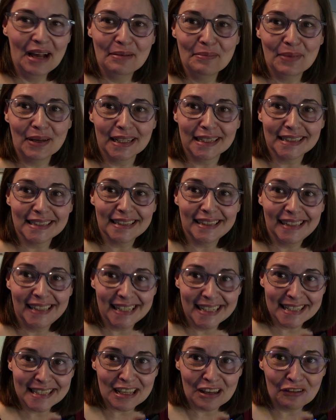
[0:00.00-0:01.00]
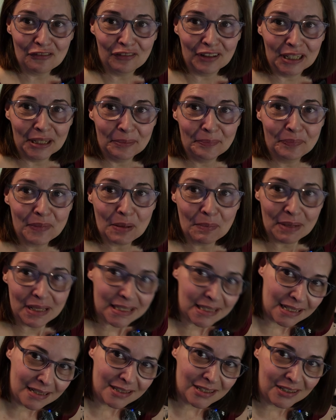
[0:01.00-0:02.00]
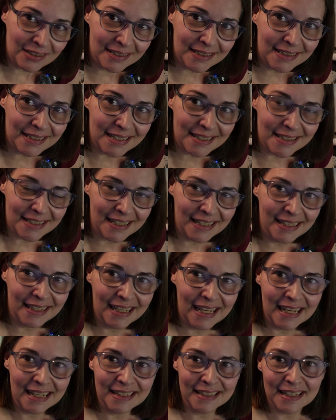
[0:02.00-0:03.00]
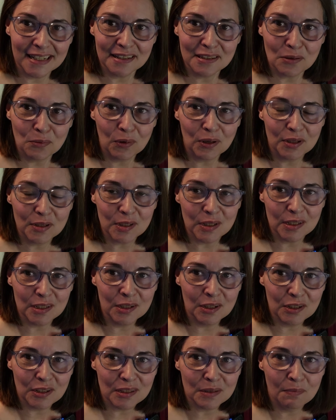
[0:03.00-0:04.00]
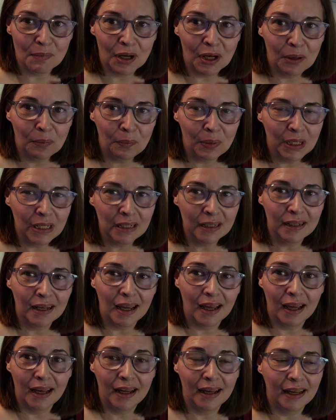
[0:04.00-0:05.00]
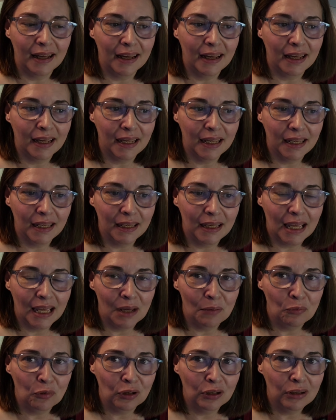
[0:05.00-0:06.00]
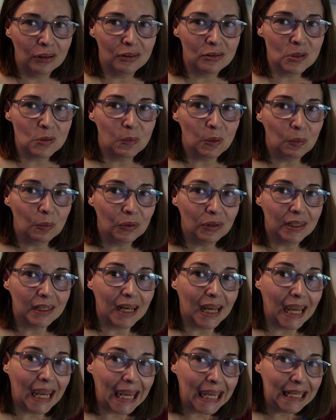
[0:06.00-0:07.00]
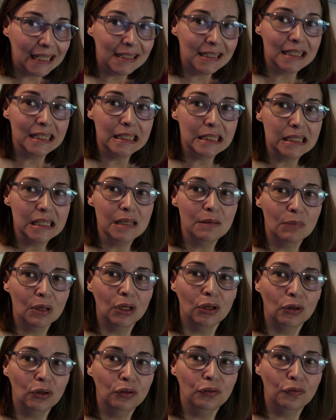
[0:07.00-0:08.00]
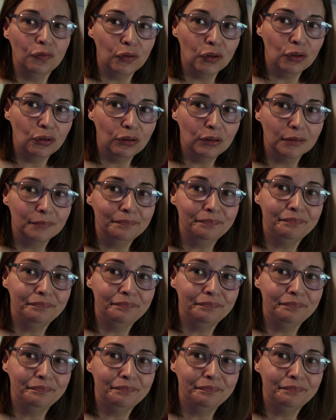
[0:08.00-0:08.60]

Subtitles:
But let's have fun. My son's gonna taste it in the end as well, so it's not just my opinion. I am one of those people that hate eating my own food.